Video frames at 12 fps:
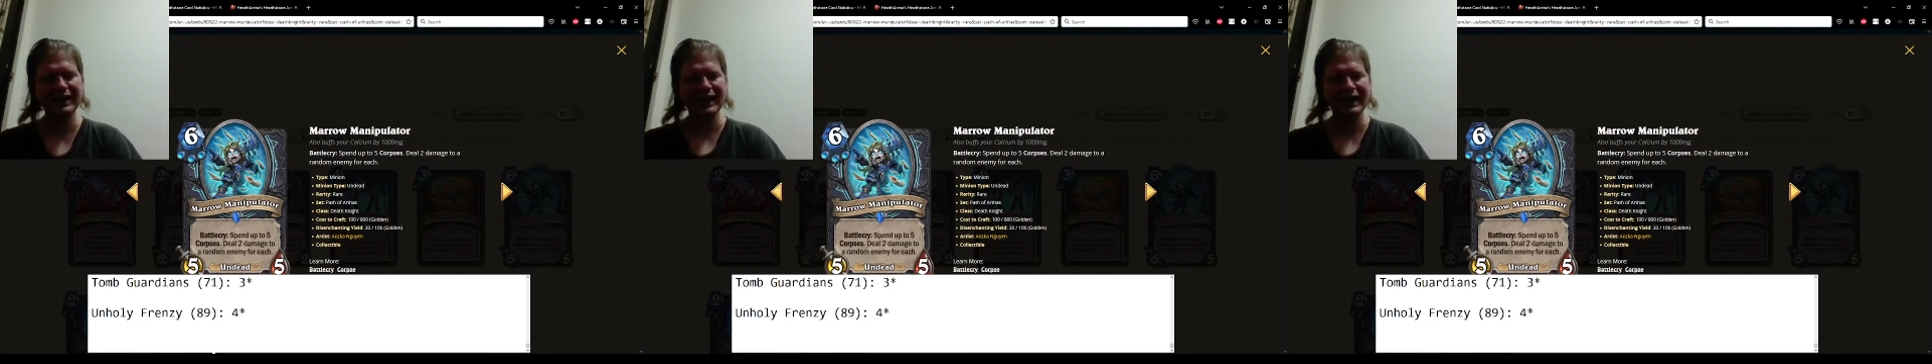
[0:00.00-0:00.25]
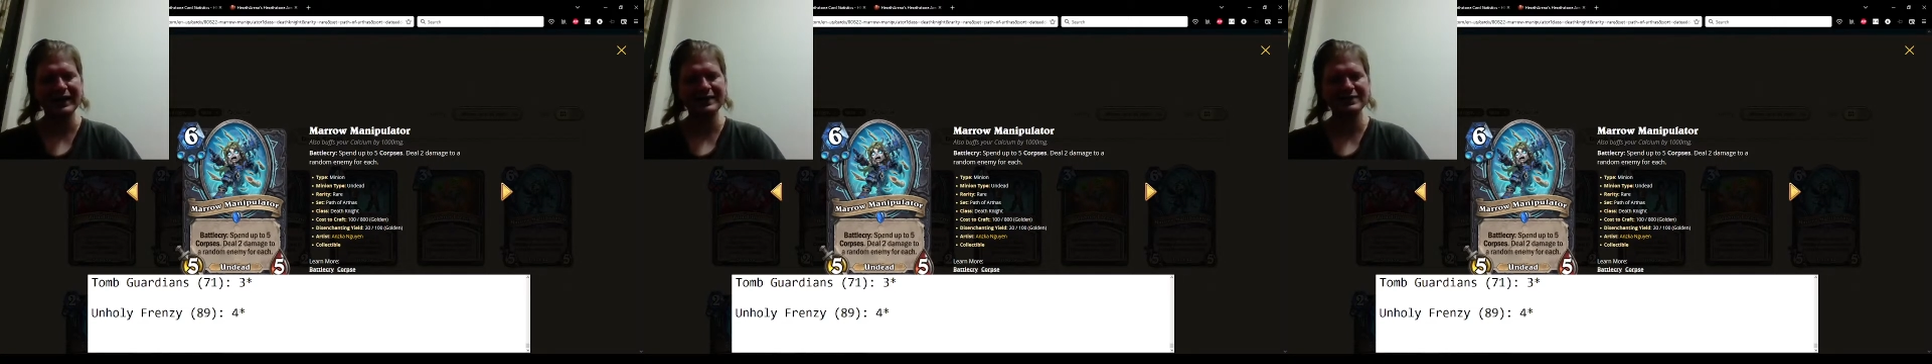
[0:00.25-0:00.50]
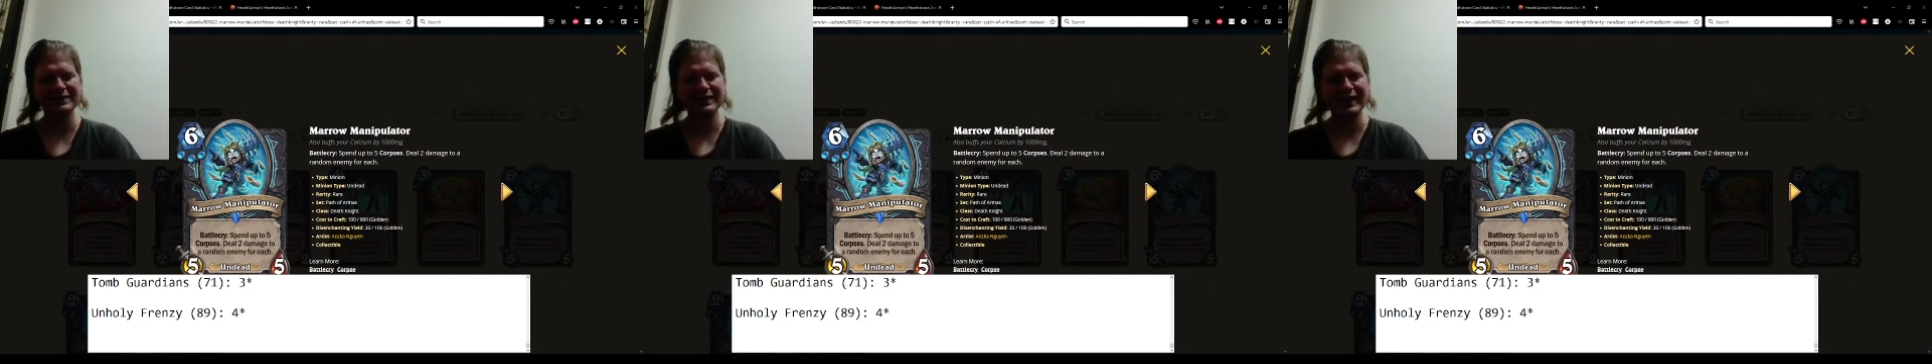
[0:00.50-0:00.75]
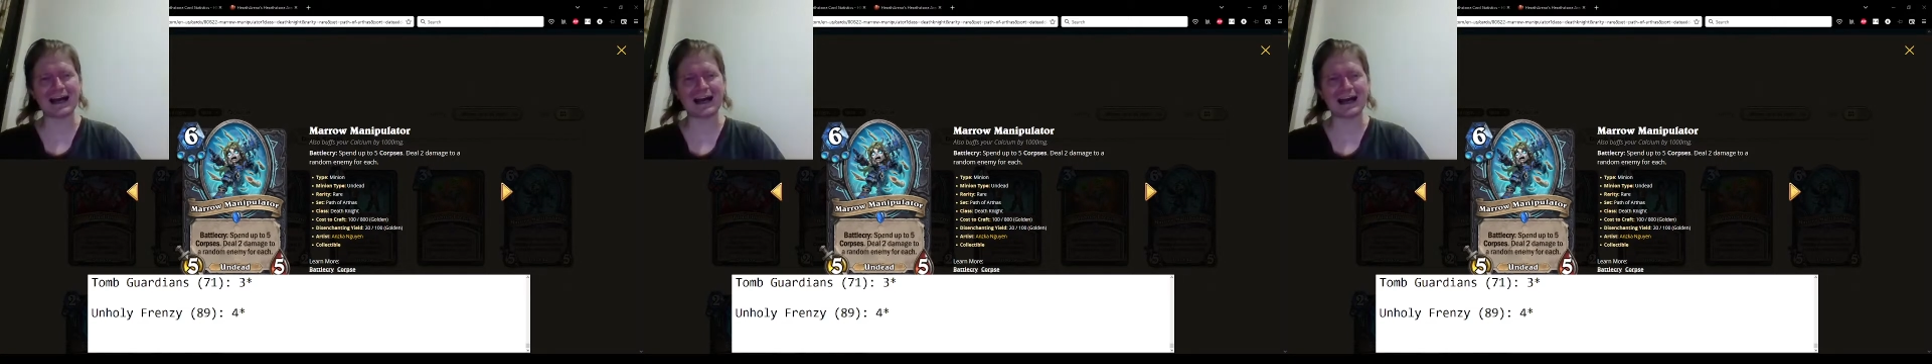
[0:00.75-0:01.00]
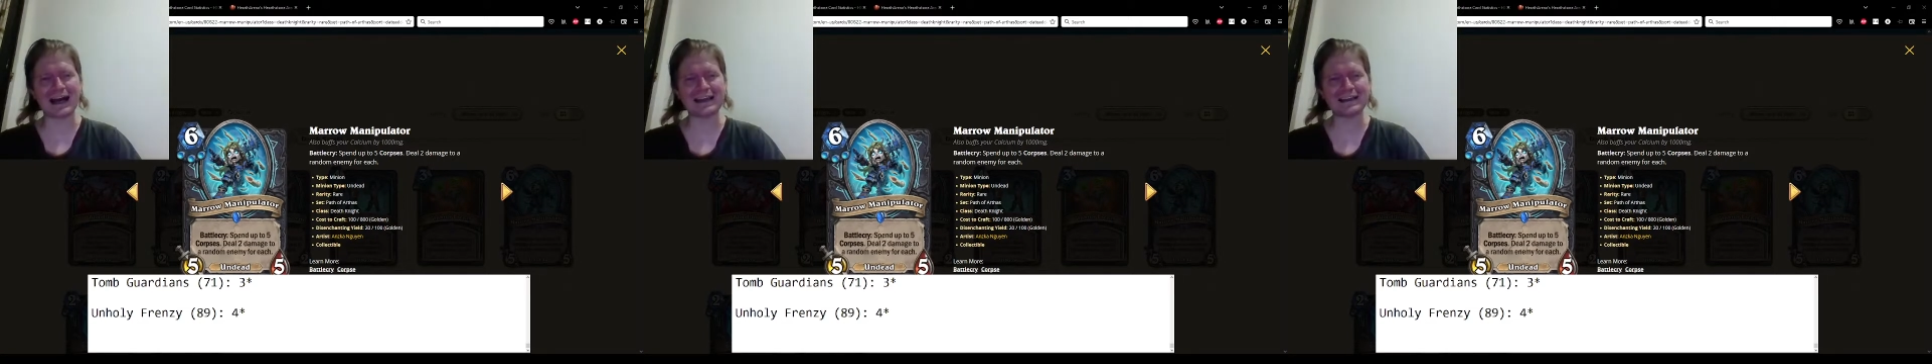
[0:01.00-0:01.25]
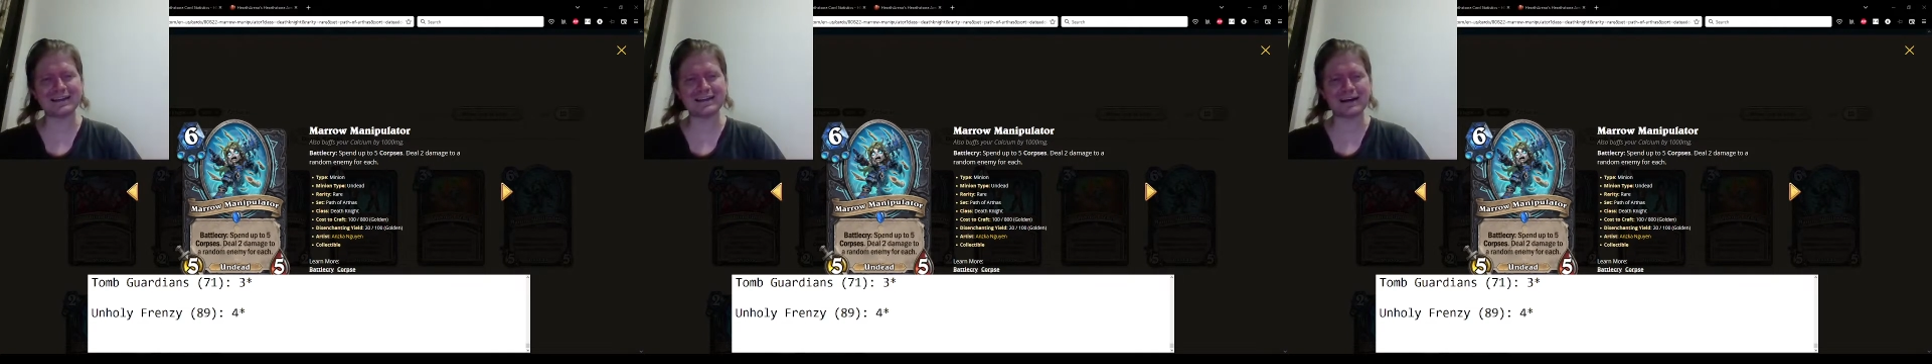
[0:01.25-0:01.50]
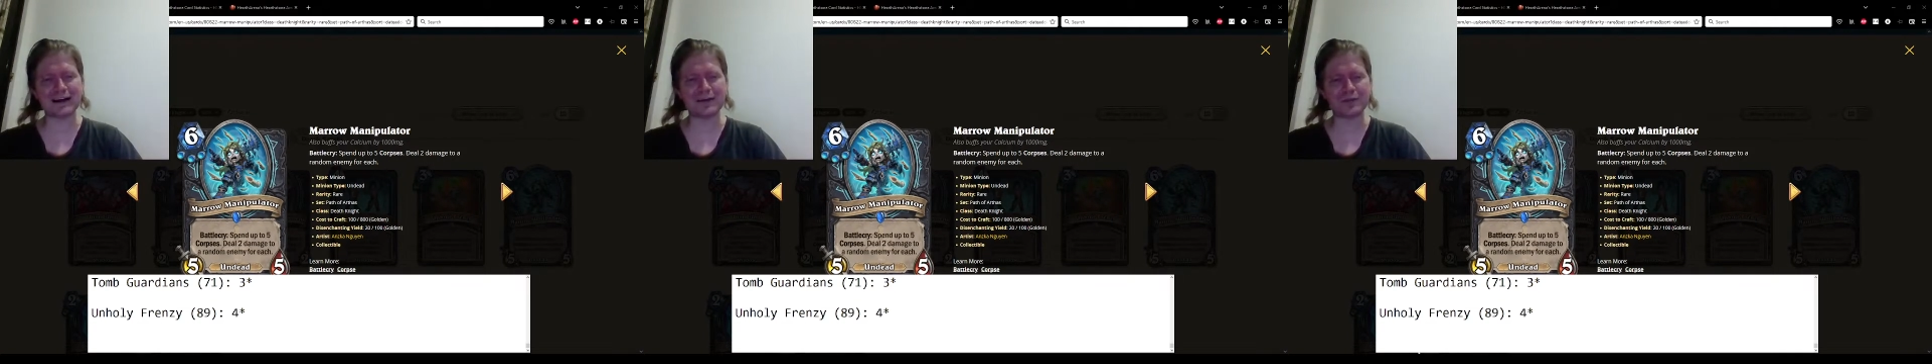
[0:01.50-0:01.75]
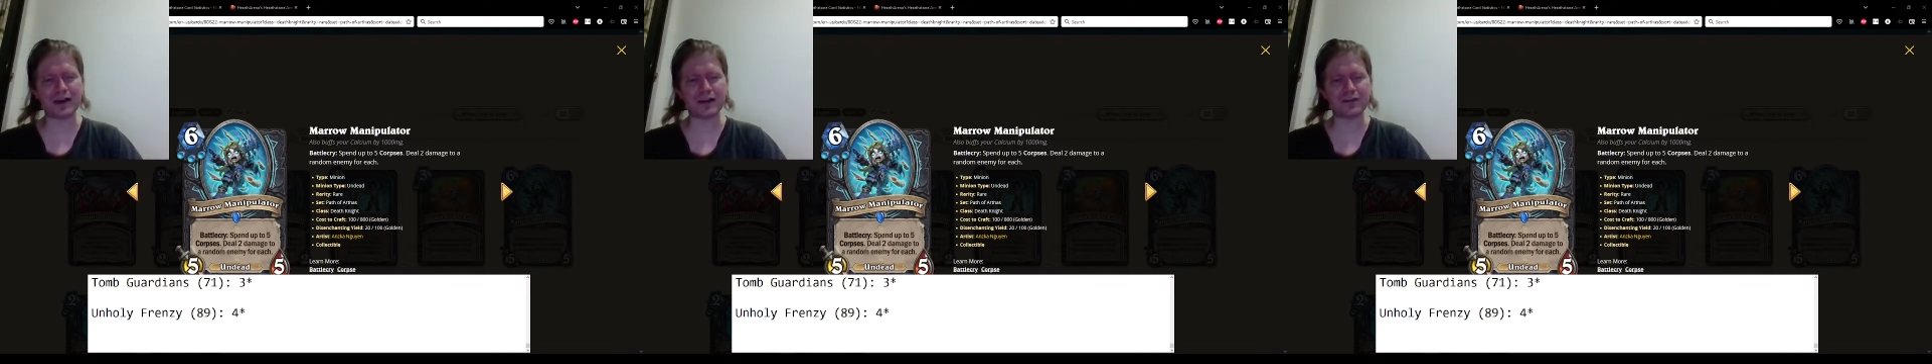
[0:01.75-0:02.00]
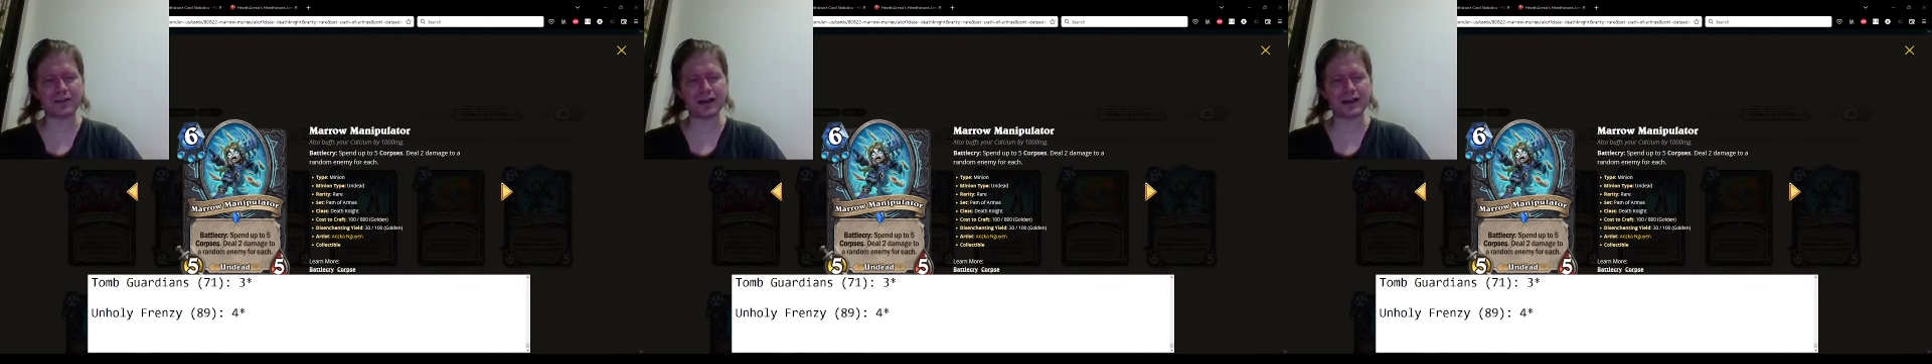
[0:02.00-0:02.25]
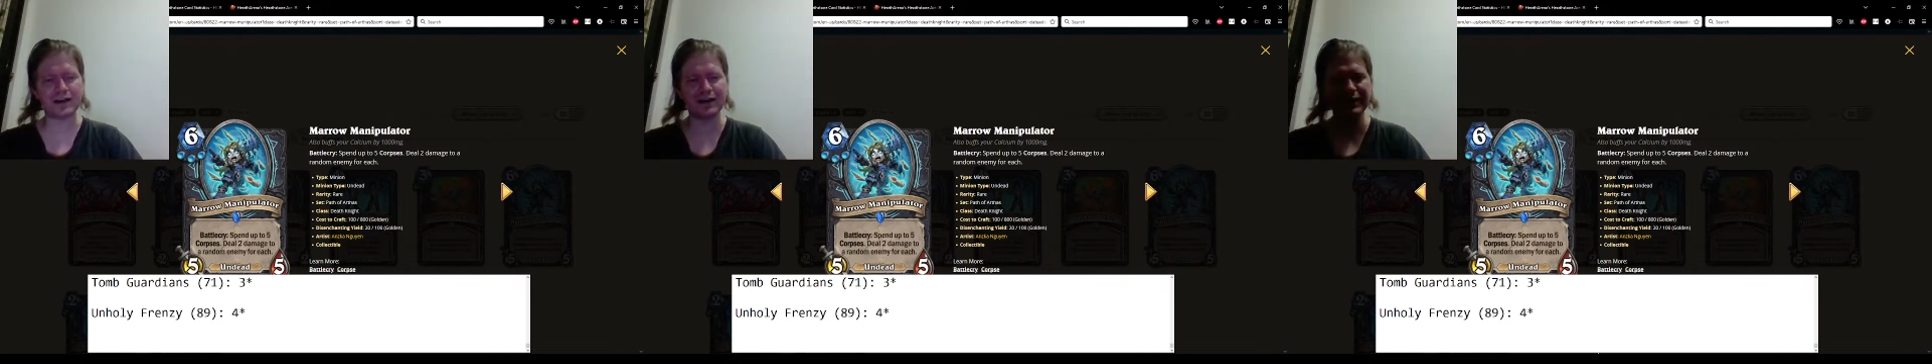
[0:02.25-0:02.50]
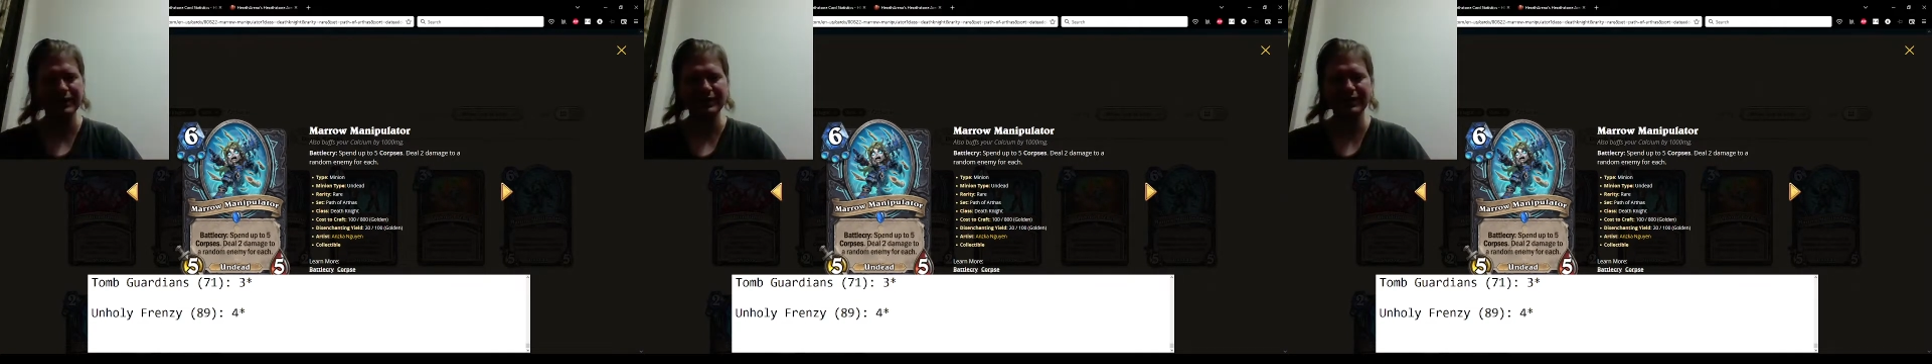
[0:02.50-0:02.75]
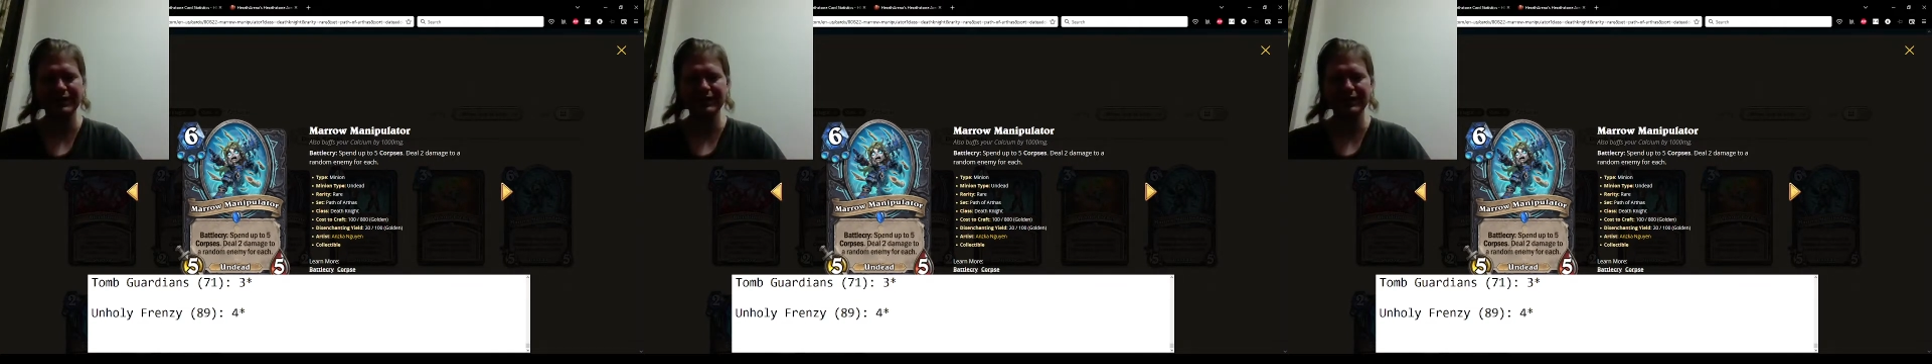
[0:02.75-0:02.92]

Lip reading: I'm kind of like the